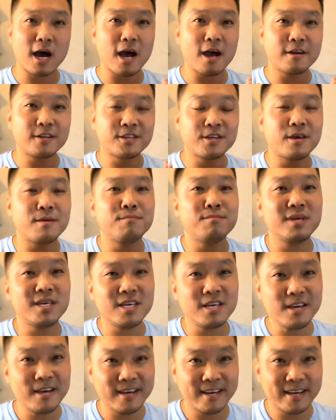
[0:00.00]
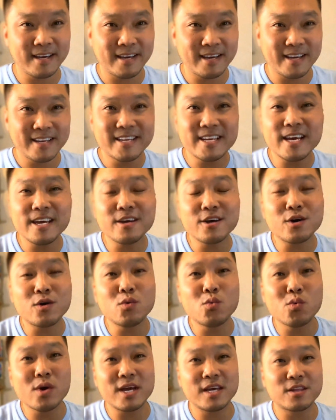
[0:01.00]
to me, take
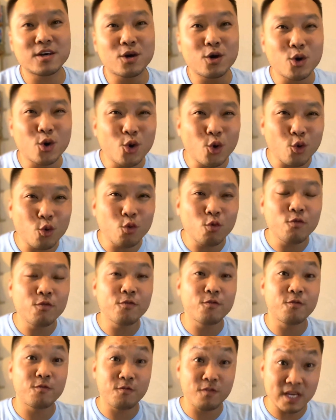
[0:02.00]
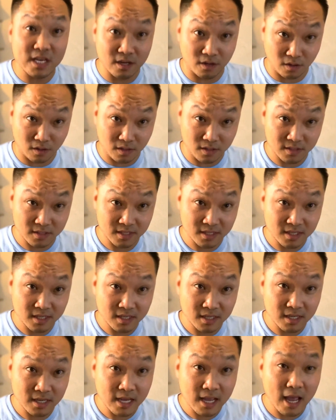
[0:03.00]
away the whole feel
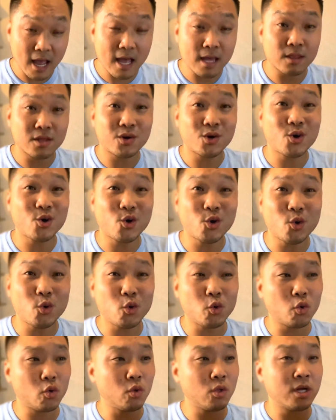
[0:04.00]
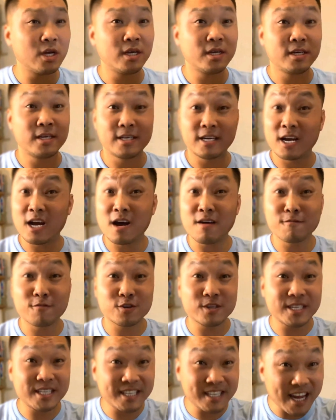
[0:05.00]
and the whole
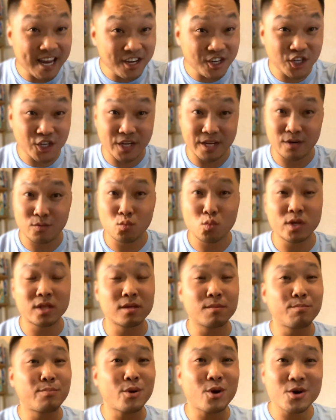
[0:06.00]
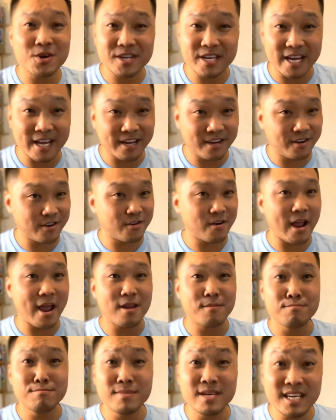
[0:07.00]
conversation with the bartender
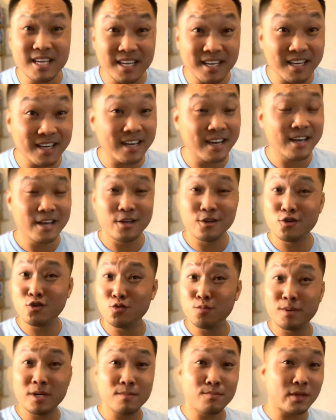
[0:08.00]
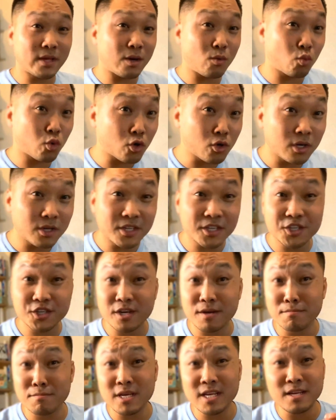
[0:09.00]
and meeting new people that work on the ship,
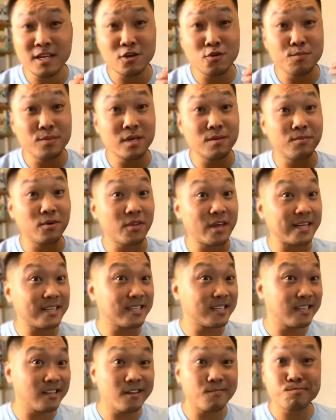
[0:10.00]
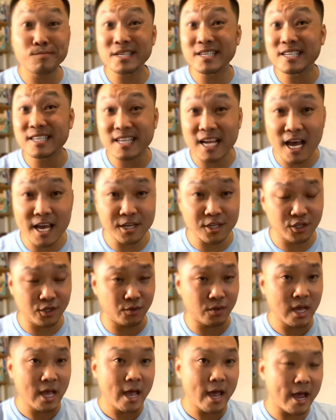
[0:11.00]
meeting new people that sit beside you.
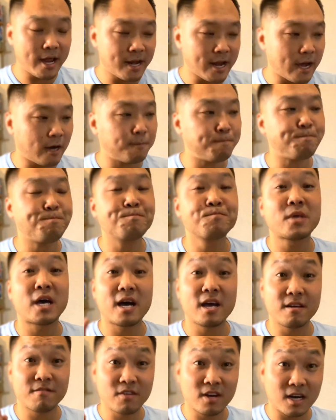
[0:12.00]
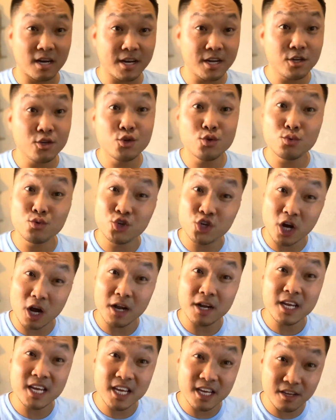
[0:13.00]
And now, I have gone into John
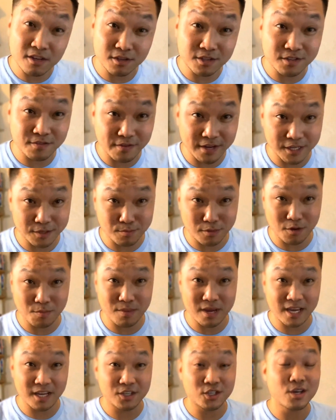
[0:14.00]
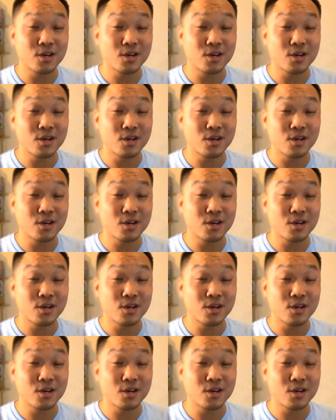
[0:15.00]
HEALD'S Facebook page